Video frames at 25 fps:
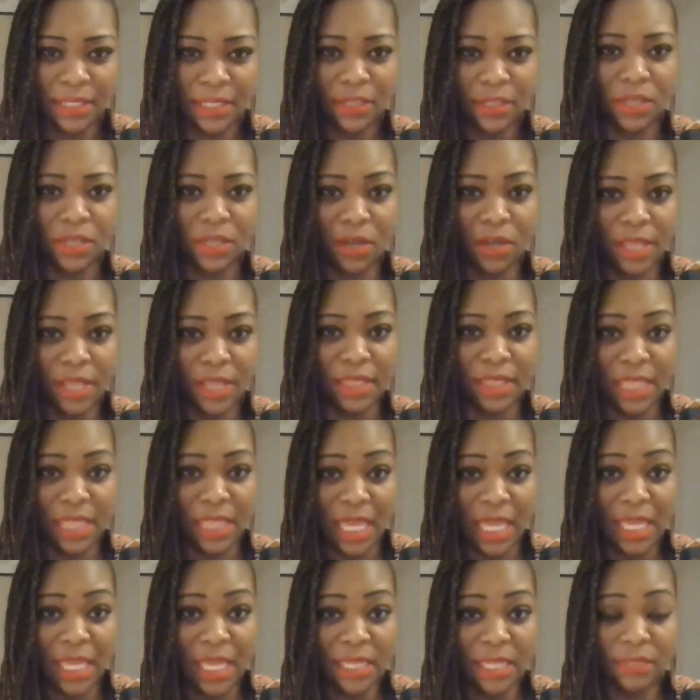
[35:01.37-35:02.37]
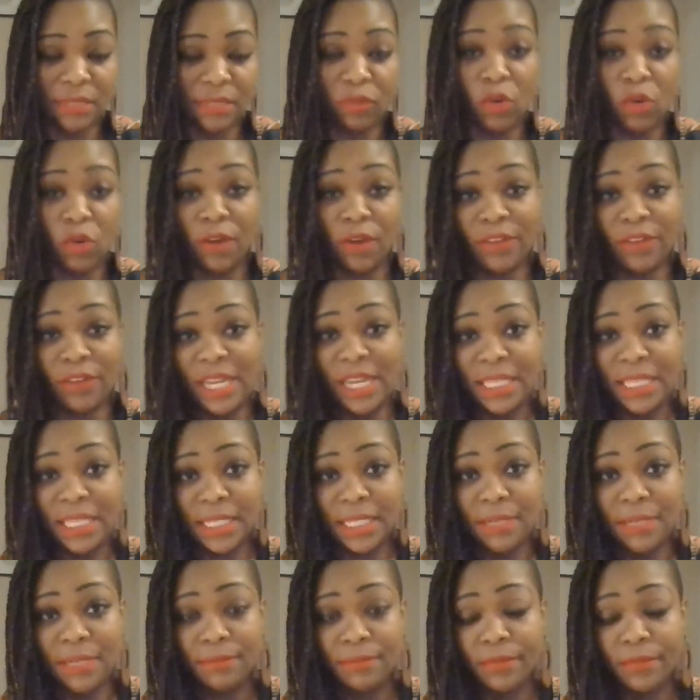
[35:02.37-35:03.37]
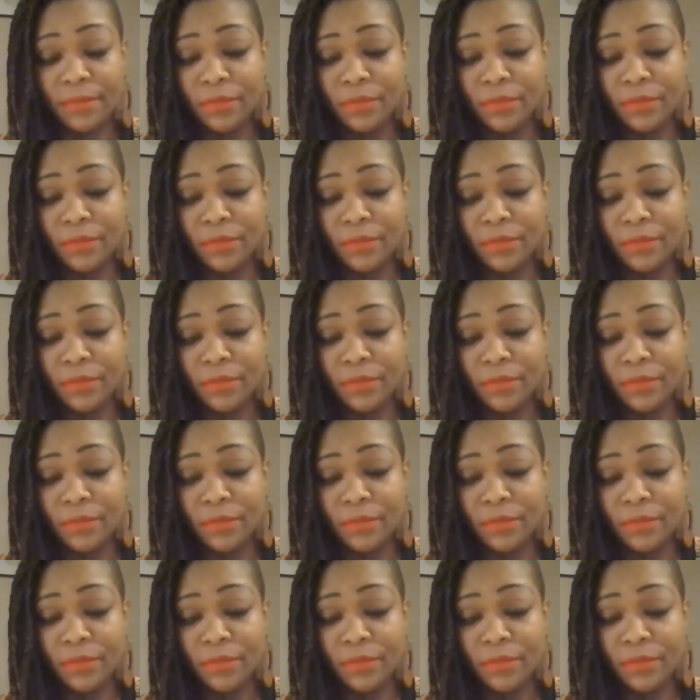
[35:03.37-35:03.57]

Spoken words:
certain things for a reason.